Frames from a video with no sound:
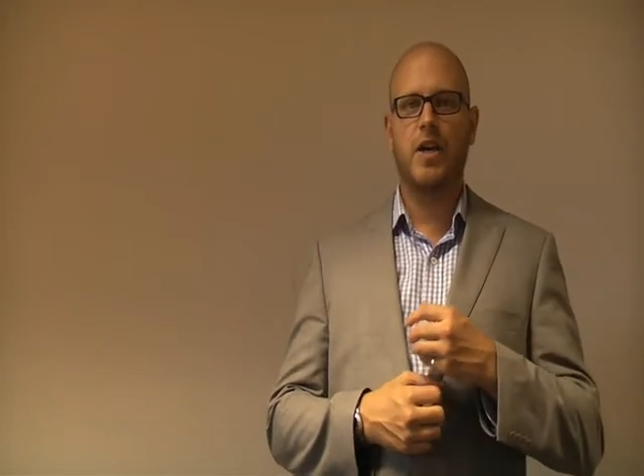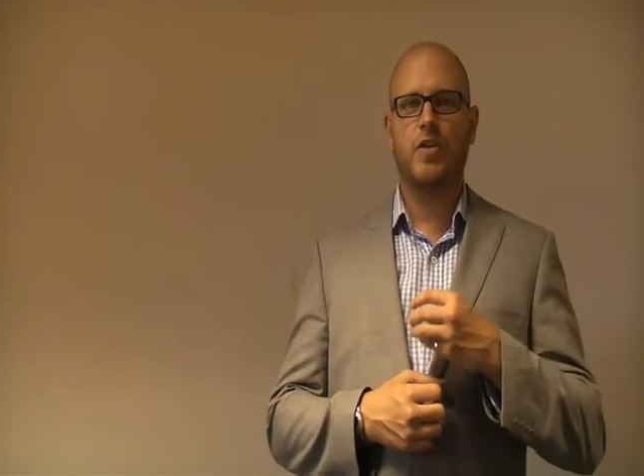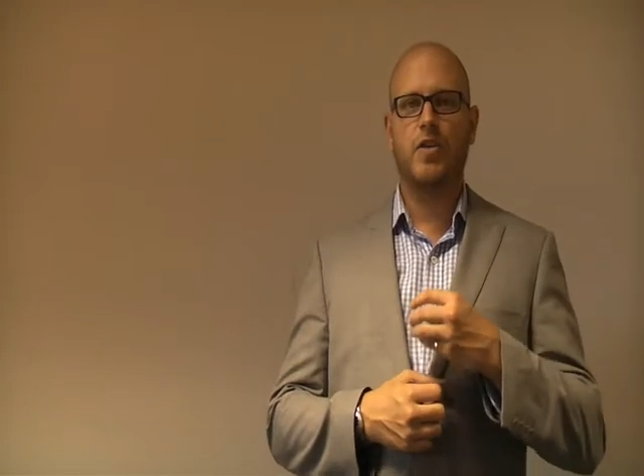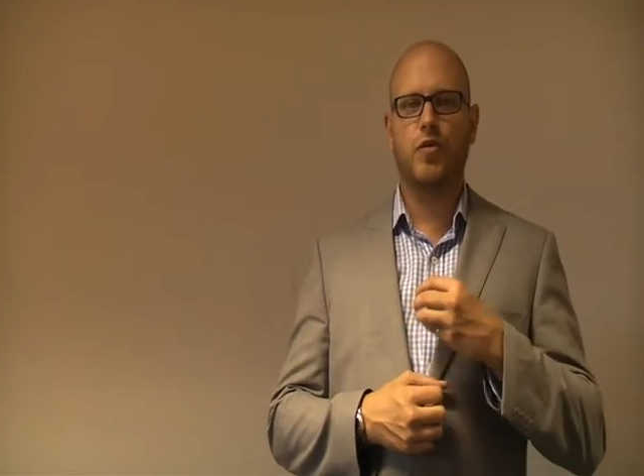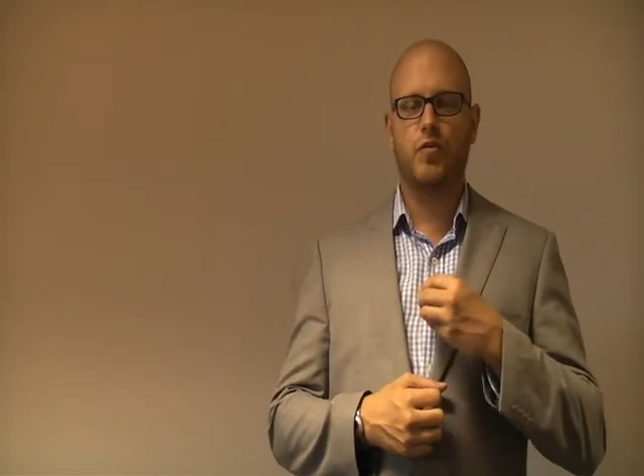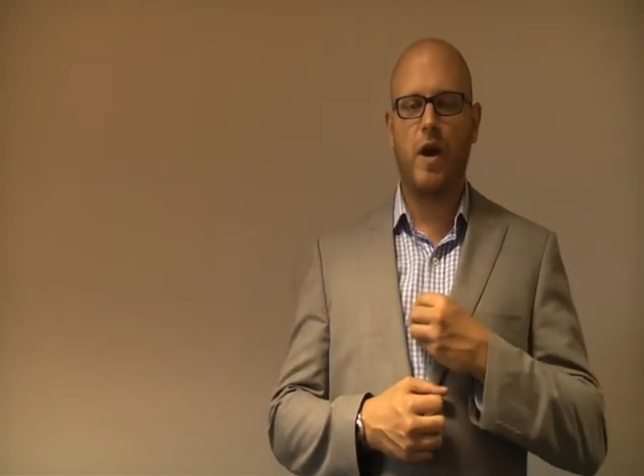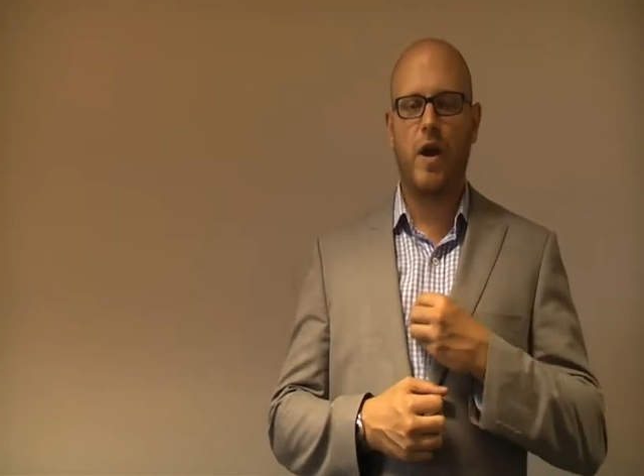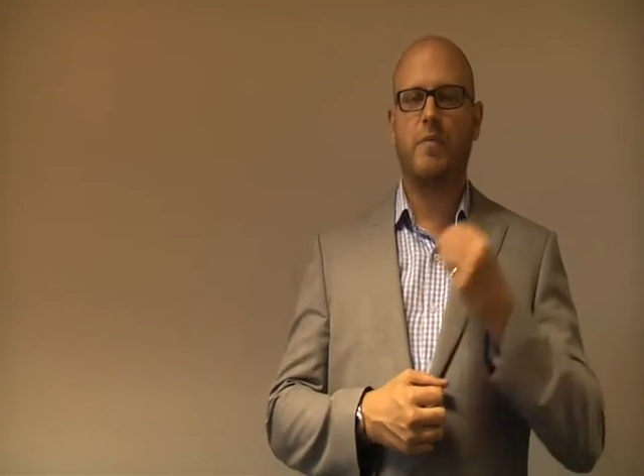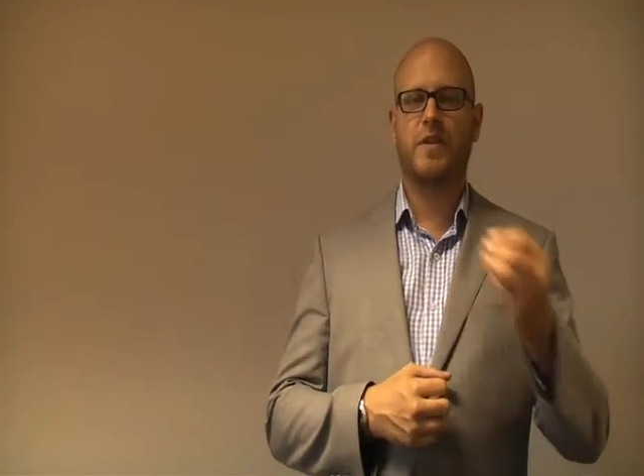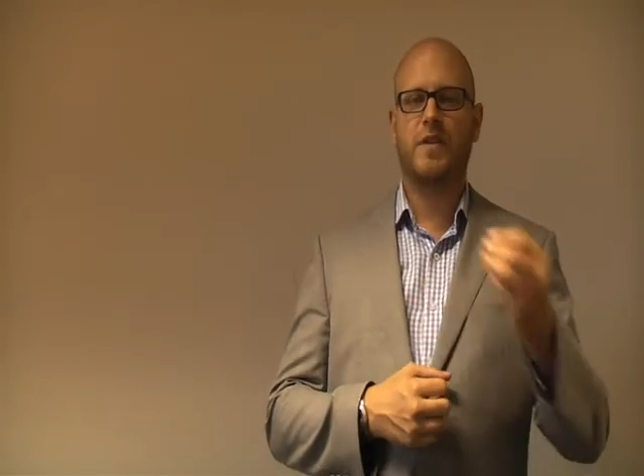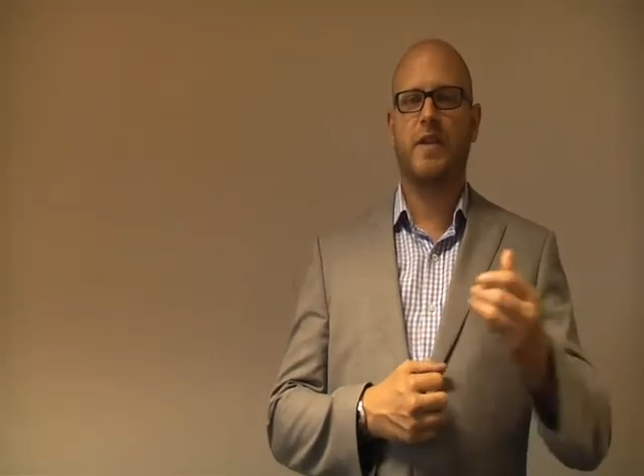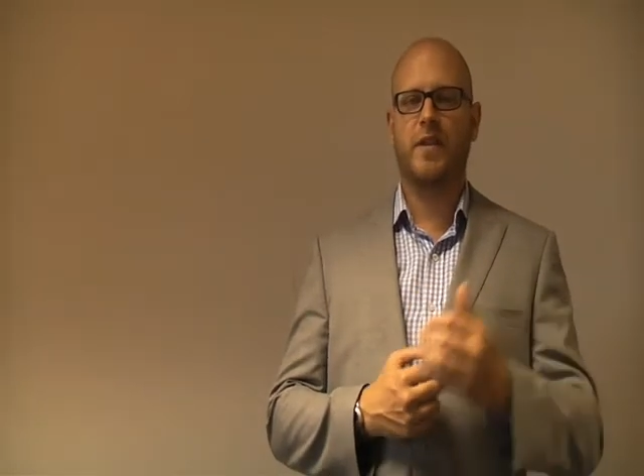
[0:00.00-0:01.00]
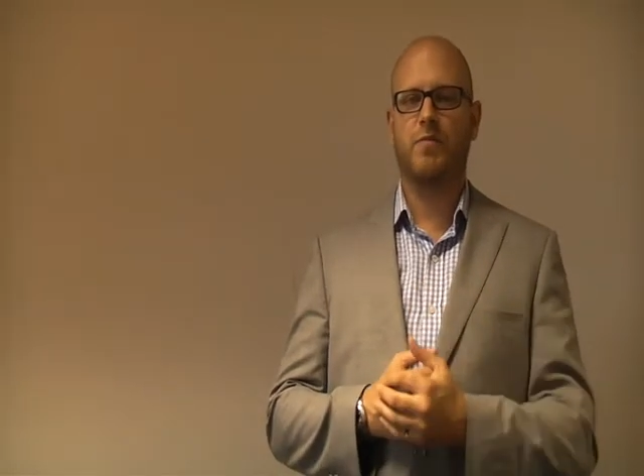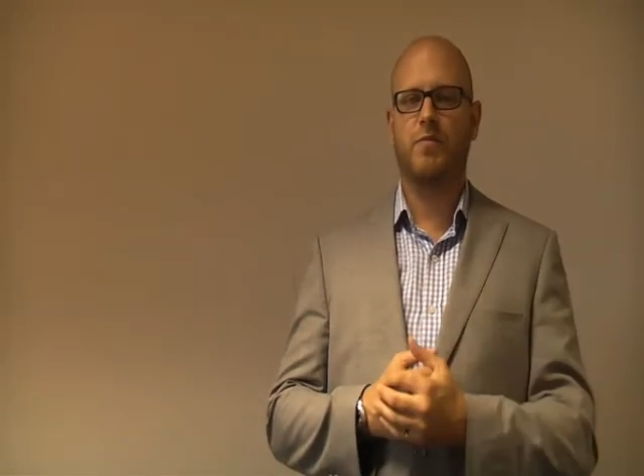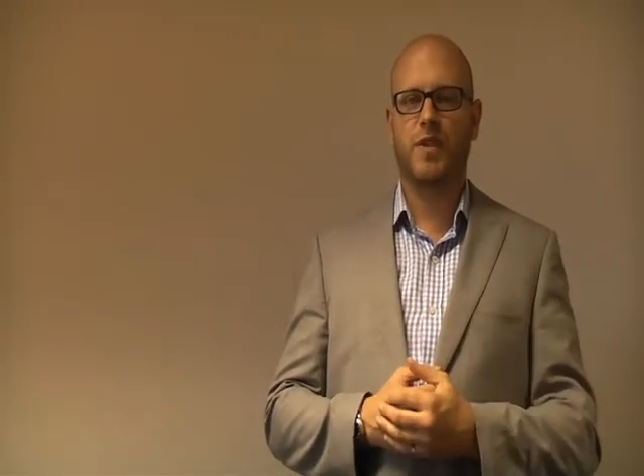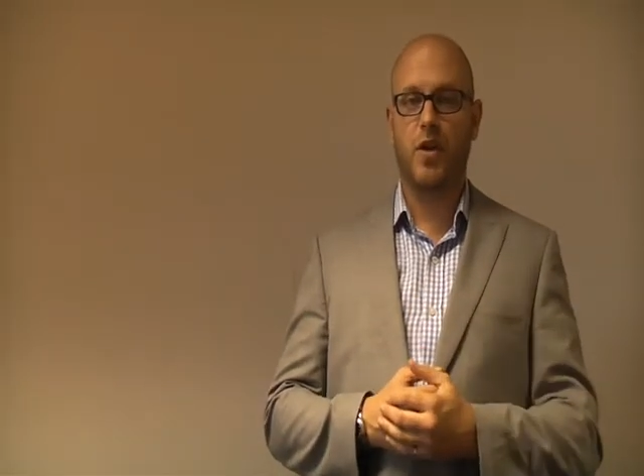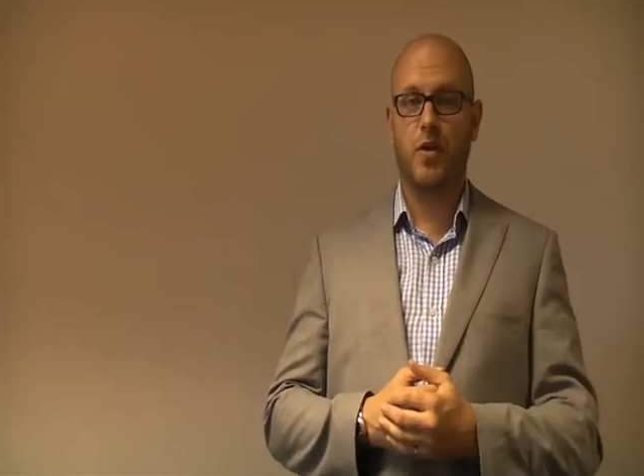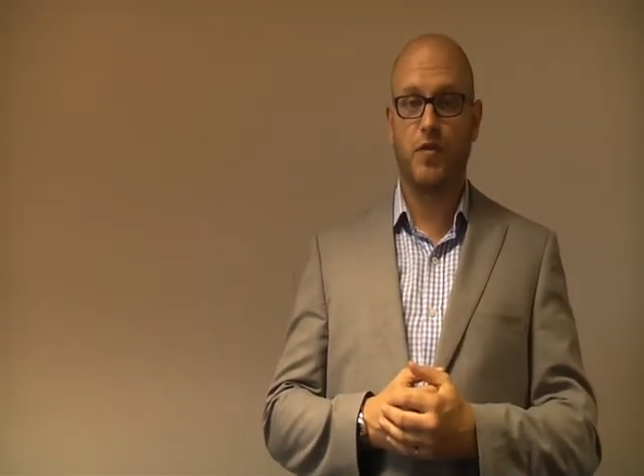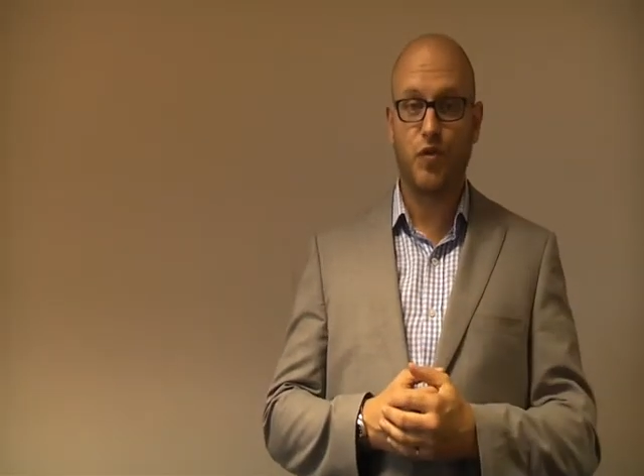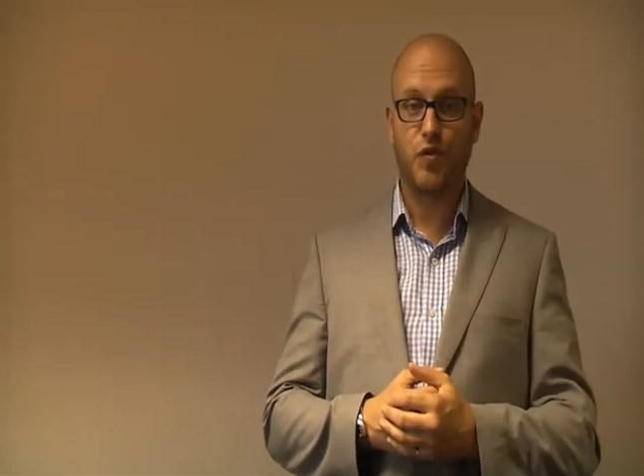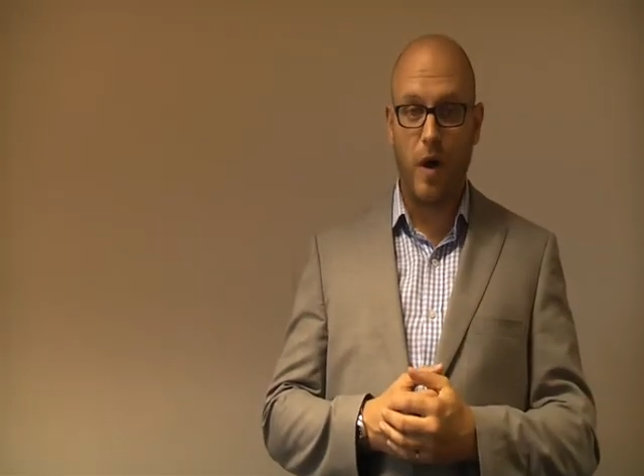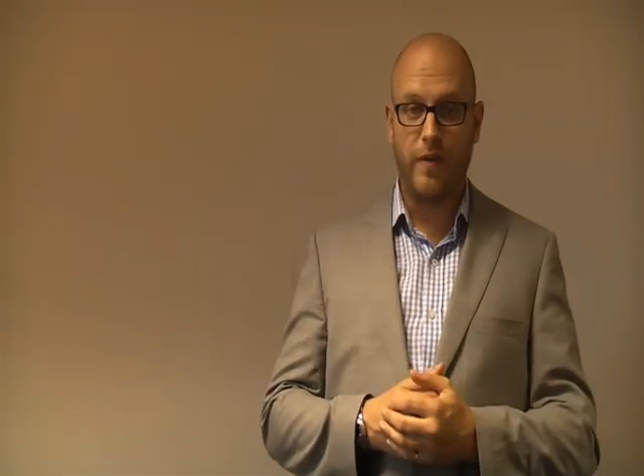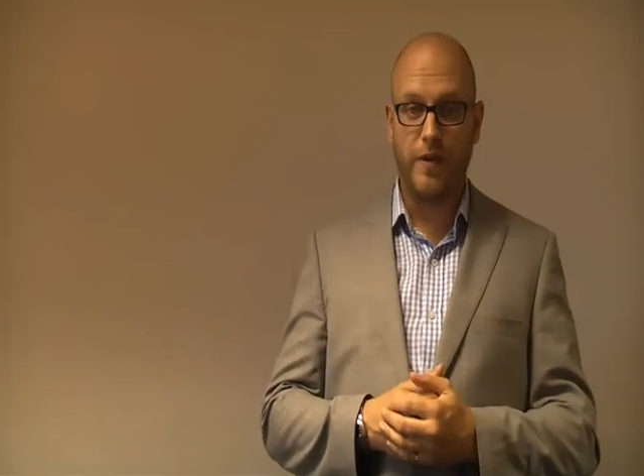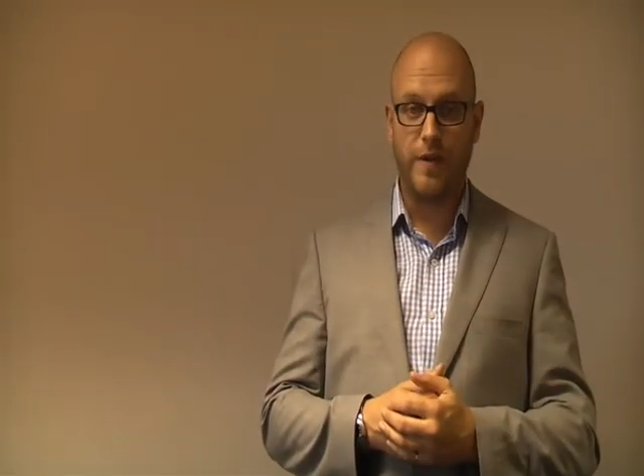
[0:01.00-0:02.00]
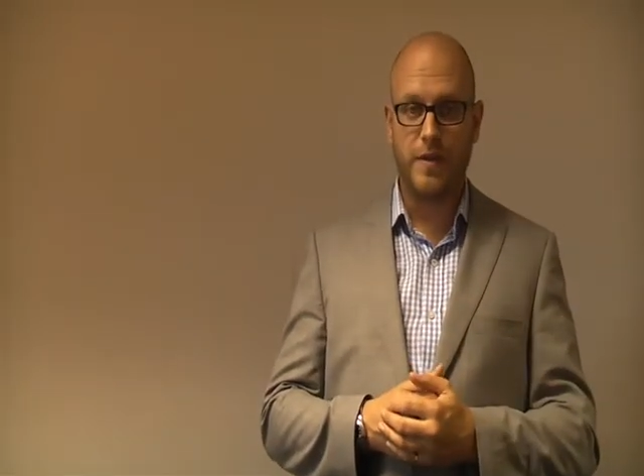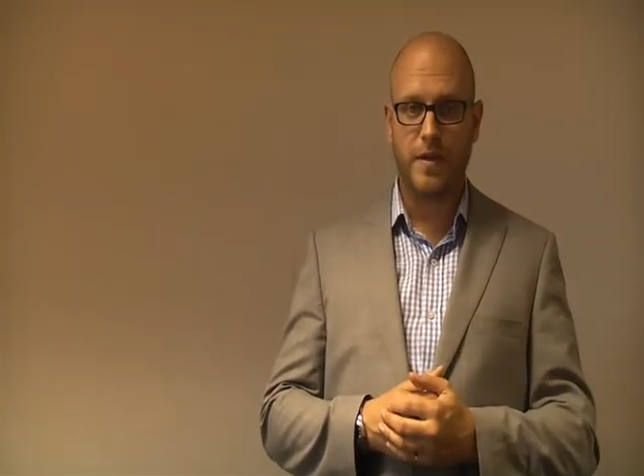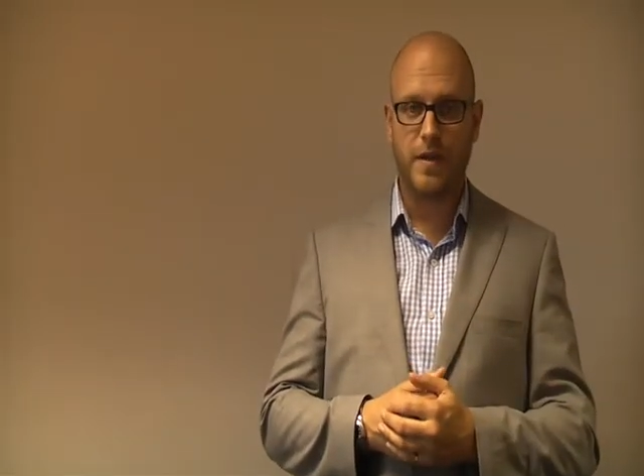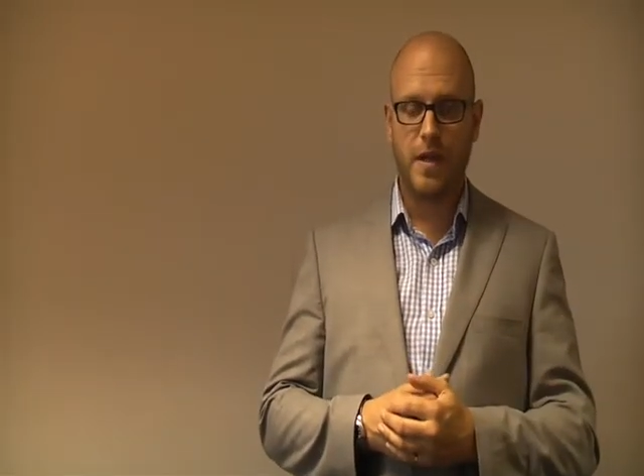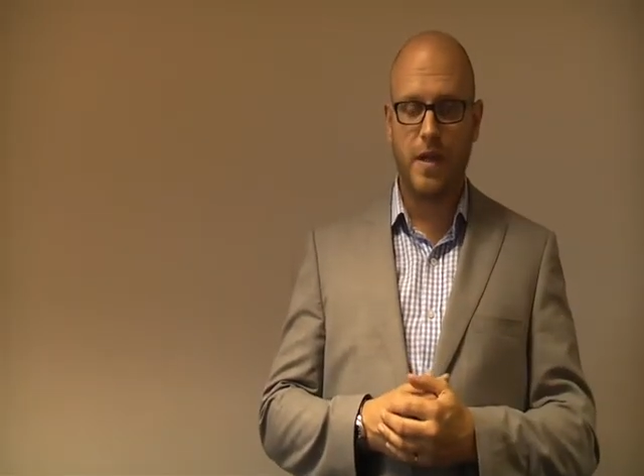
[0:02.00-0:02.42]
to represent themselves to others?